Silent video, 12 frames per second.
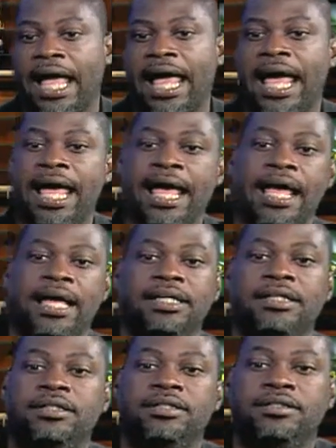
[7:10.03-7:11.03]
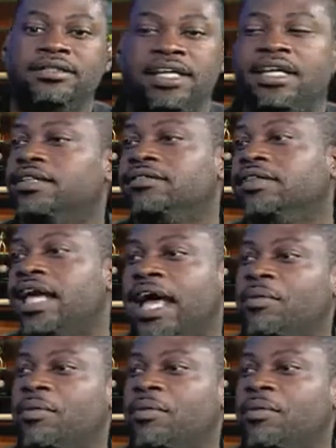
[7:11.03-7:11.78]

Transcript: I didn't. I